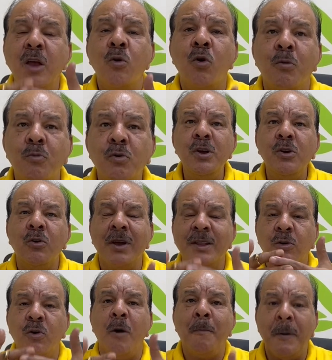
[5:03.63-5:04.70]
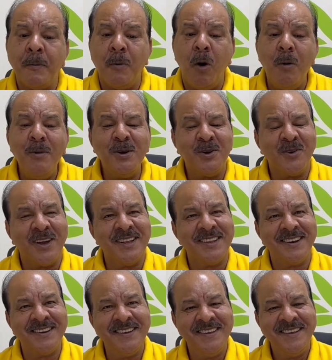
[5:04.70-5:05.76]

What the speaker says: who are together, who are performing together.